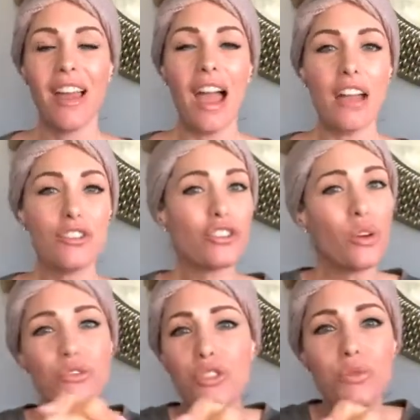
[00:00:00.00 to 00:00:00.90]
And
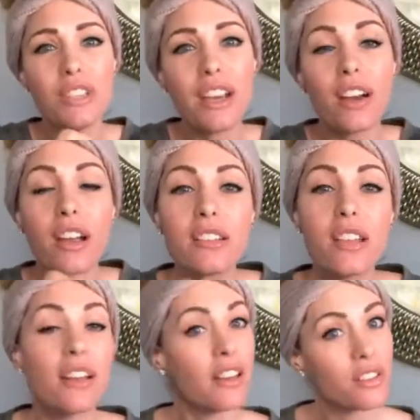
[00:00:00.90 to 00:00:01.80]
don't you dare,
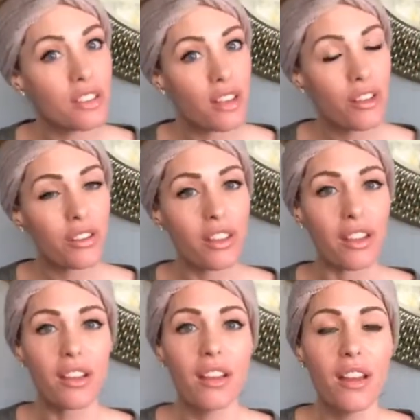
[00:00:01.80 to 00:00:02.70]
and here's another thing.